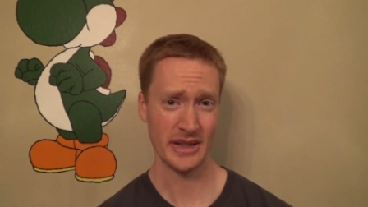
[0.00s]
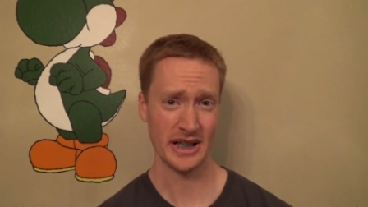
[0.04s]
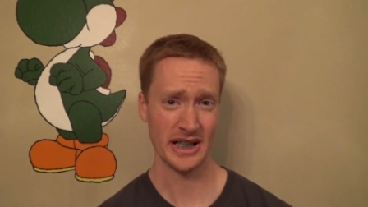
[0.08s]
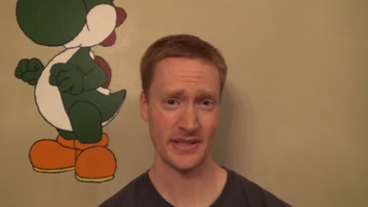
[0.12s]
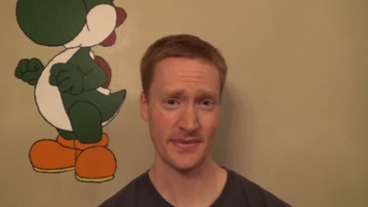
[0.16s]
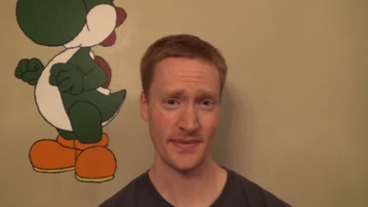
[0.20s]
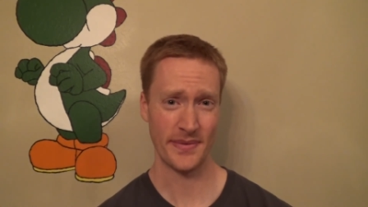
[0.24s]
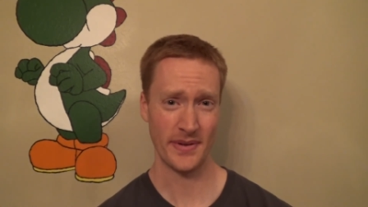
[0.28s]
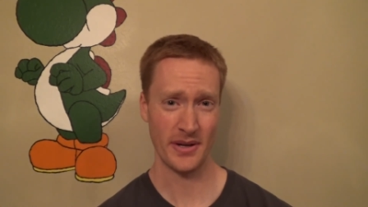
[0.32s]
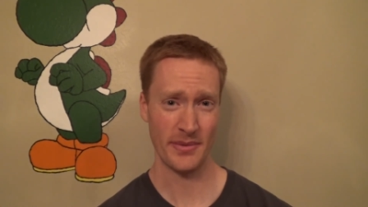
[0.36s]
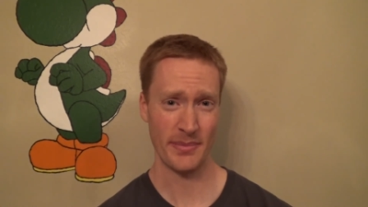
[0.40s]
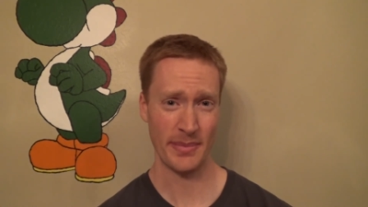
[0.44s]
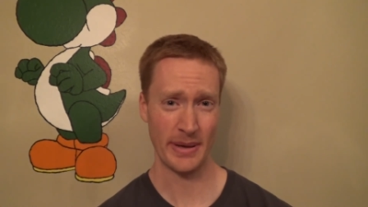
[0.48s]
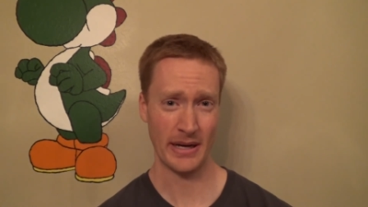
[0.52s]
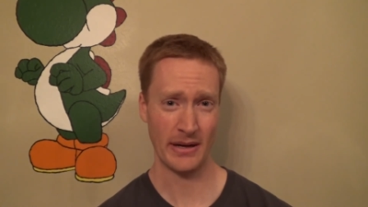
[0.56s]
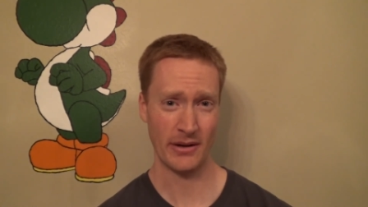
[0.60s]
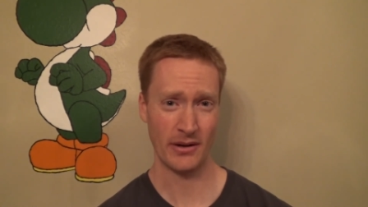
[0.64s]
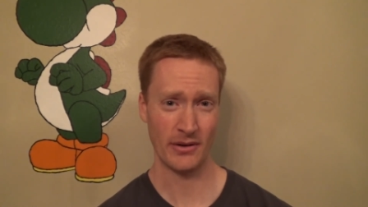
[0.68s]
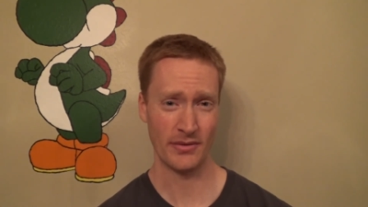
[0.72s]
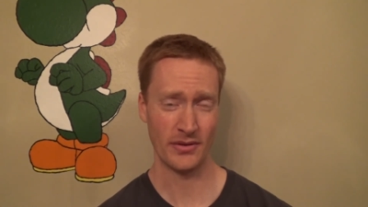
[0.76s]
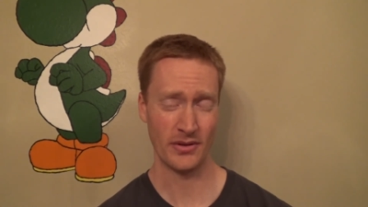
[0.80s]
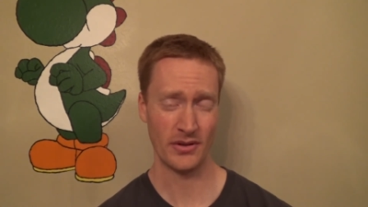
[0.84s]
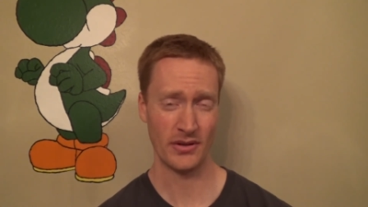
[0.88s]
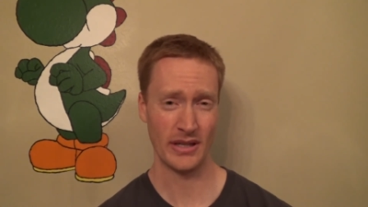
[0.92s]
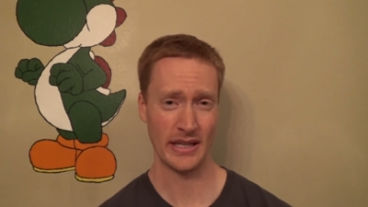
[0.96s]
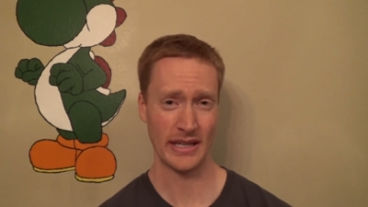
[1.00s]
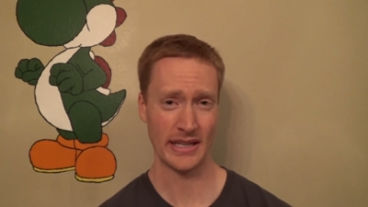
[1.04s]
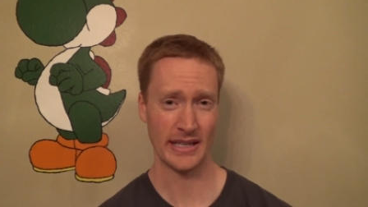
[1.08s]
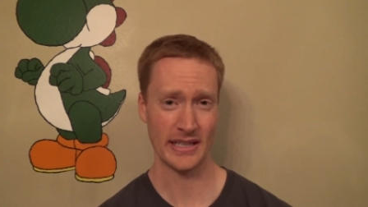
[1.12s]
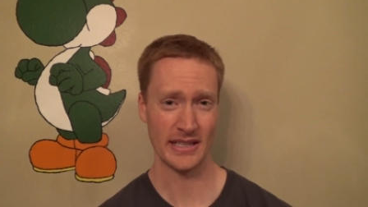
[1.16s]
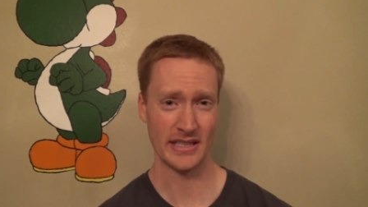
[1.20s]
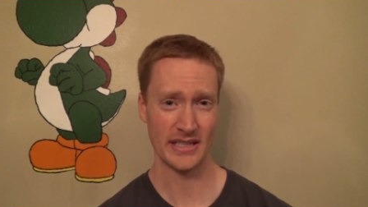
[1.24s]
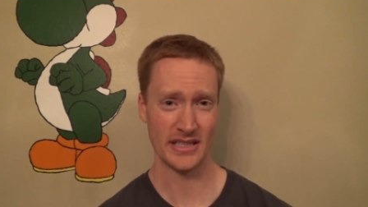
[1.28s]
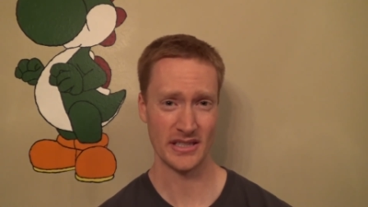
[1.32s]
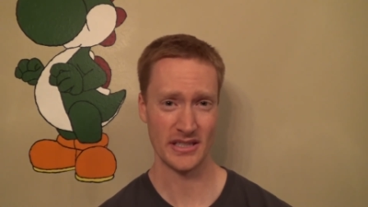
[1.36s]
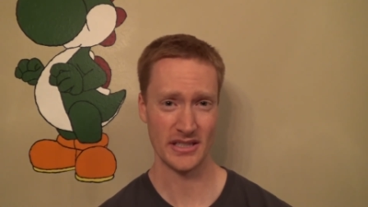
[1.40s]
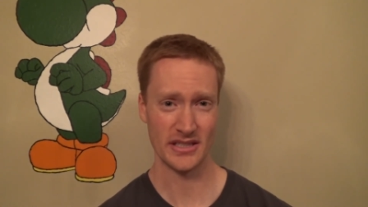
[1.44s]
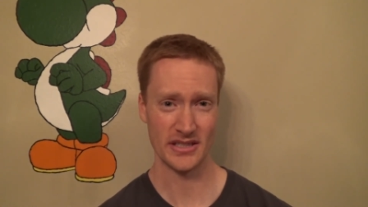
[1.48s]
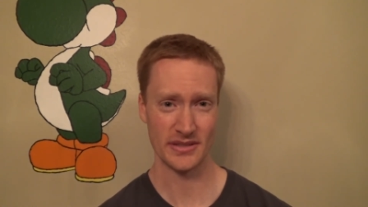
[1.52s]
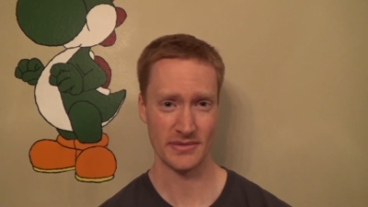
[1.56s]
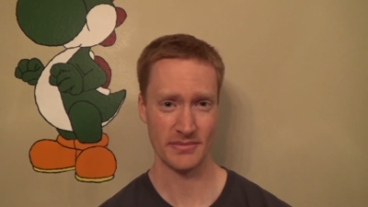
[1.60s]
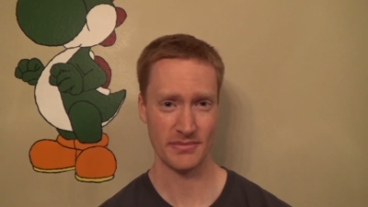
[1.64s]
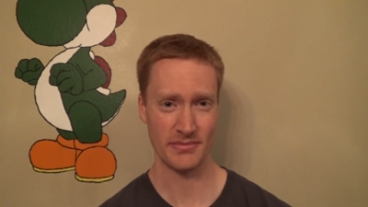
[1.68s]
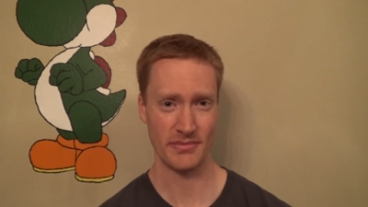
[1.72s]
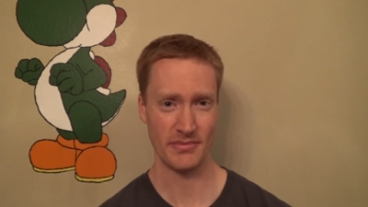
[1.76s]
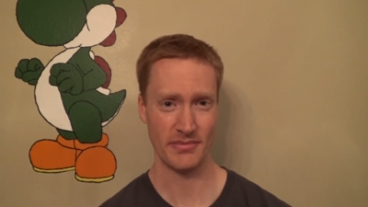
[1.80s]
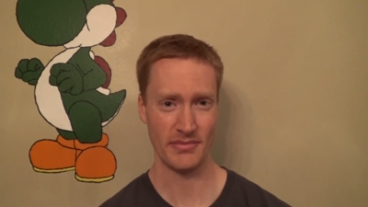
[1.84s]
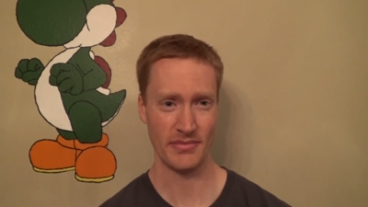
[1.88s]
but it's very powerful and can just